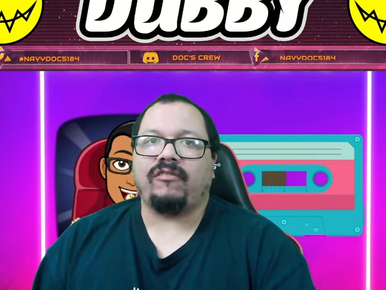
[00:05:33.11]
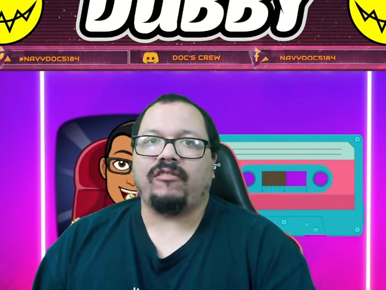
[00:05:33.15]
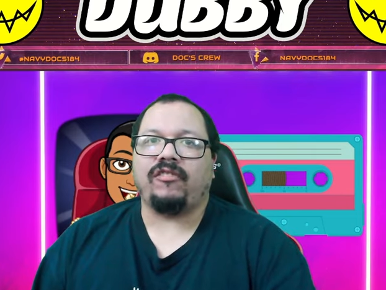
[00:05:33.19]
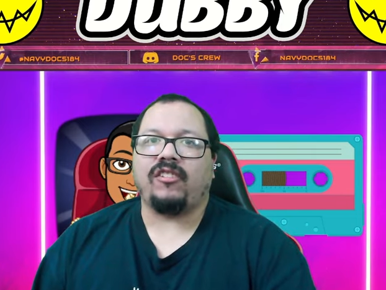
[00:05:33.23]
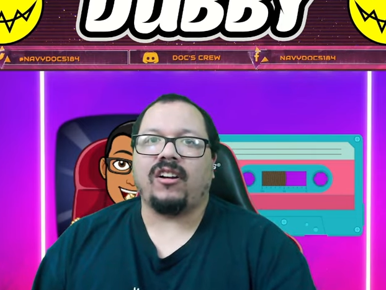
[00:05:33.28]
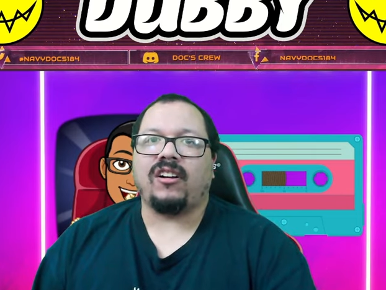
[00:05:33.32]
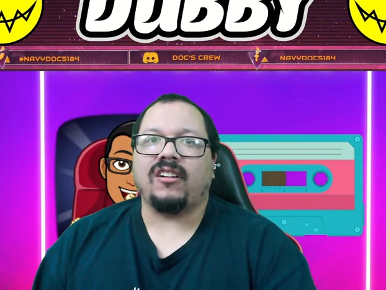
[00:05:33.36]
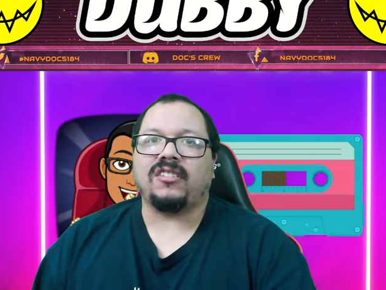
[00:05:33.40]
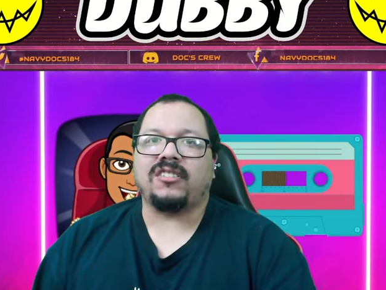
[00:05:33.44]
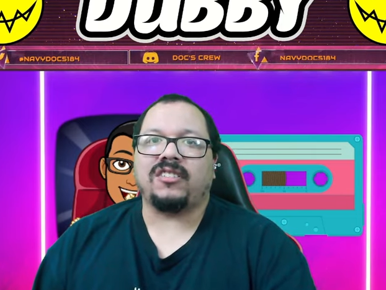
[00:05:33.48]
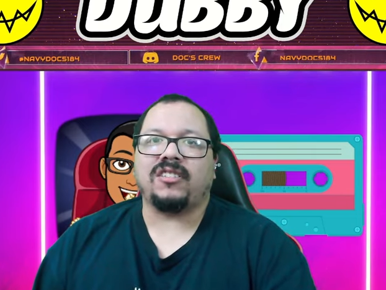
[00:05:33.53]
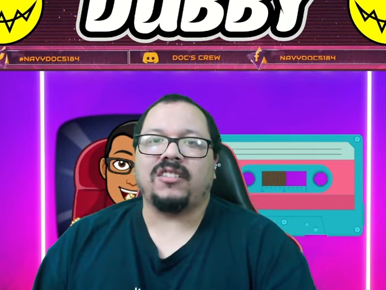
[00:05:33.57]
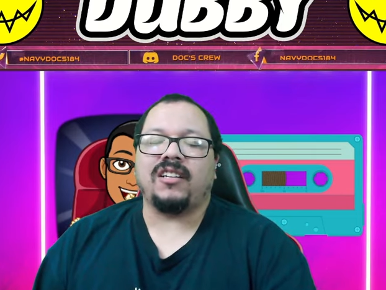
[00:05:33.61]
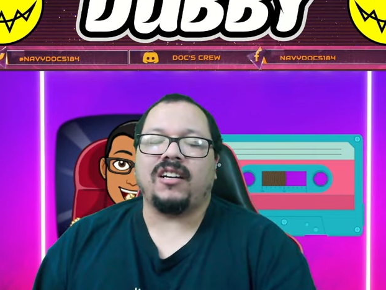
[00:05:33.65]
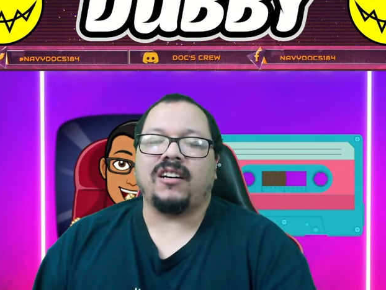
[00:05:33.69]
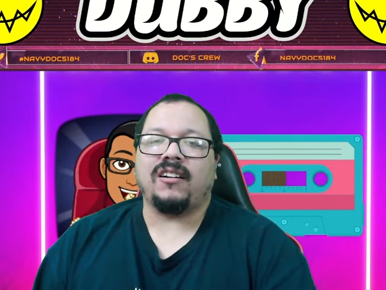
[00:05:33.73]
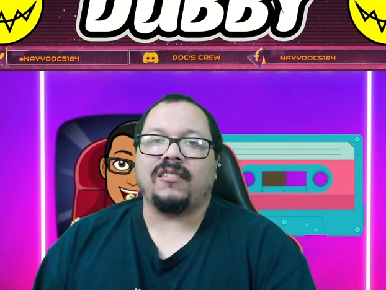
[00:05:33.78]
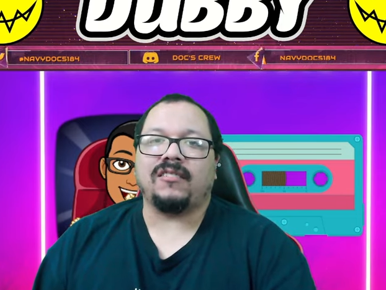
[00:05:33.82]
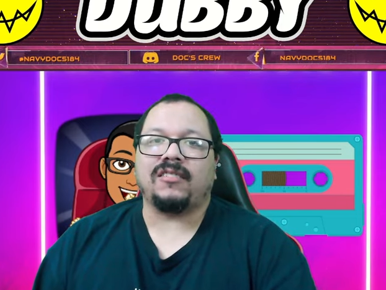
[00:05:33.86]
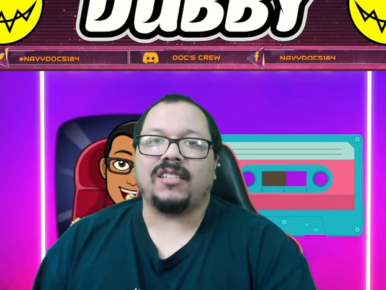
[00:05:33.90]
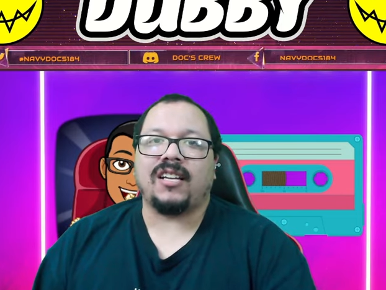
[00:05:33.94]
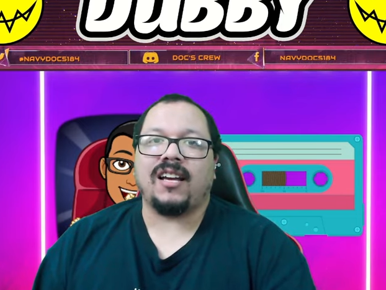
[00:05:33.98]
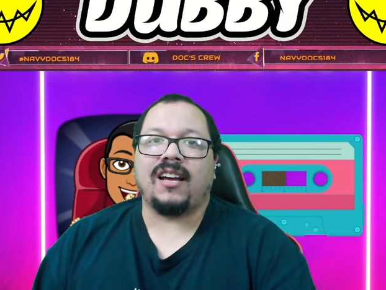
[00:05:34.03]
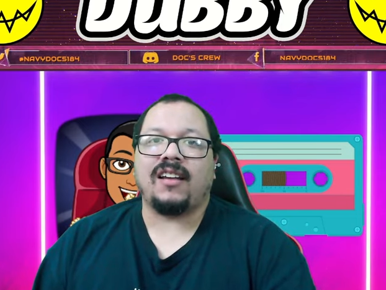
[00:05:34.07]
first you
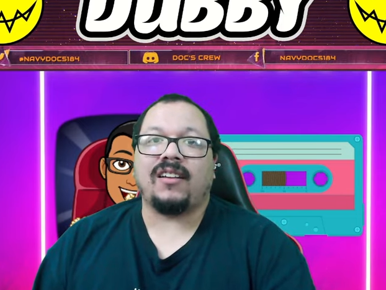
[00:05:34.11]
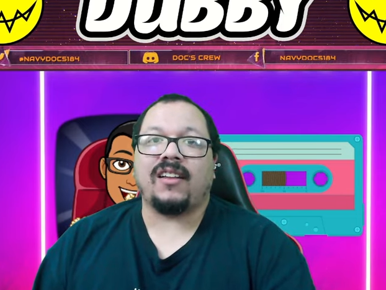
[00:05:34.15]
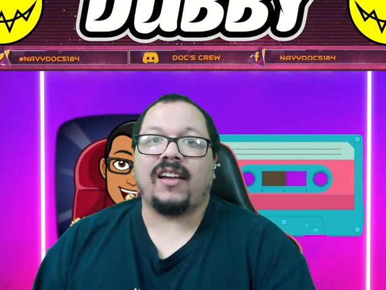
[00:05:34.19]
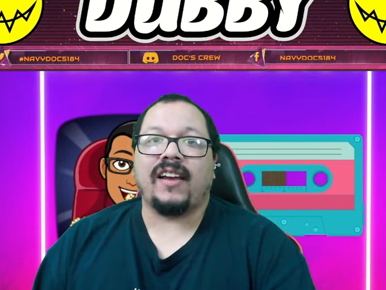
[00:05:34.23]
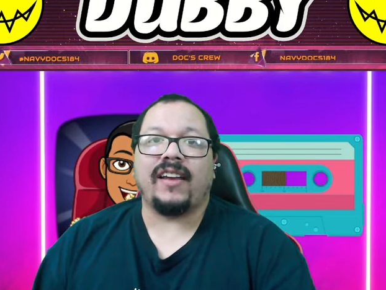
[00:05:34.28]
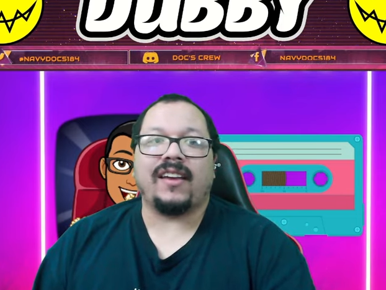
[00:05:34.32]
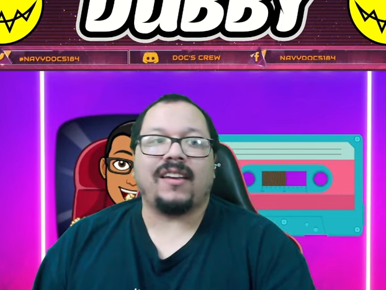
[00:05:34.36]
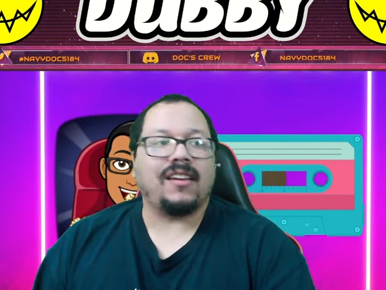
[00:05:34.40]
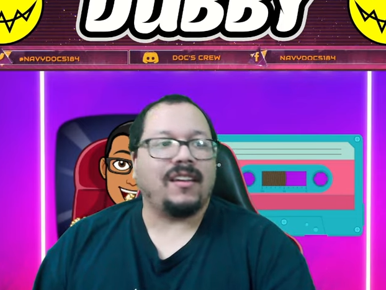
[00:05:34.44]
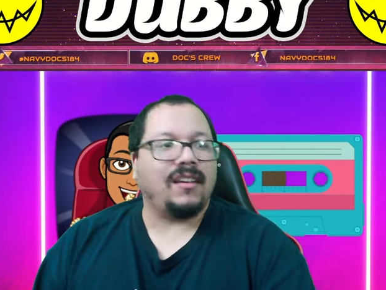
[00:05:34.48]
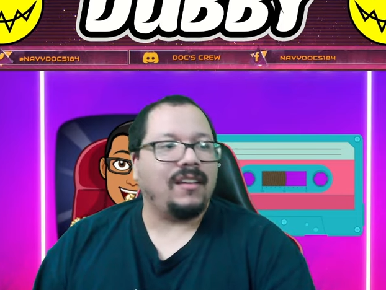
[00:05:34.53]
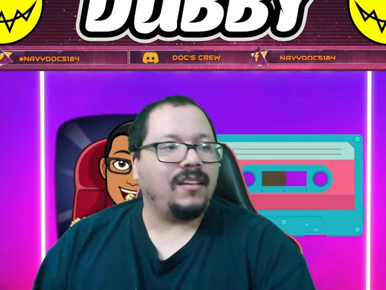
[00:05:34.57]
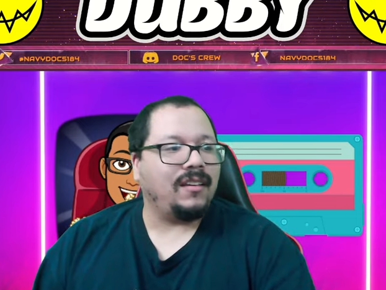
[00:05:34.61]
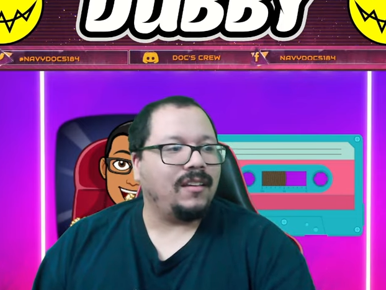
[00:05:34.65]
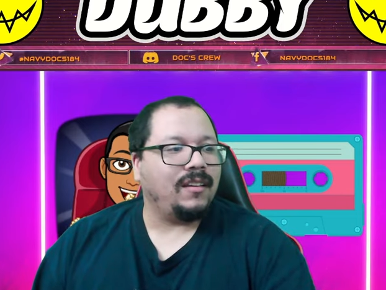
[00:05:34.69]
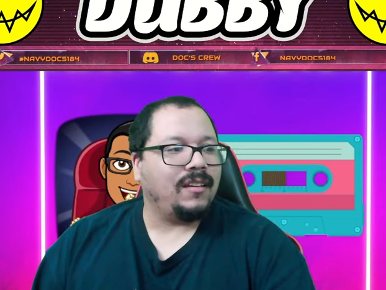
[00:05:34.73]
know it's kind of like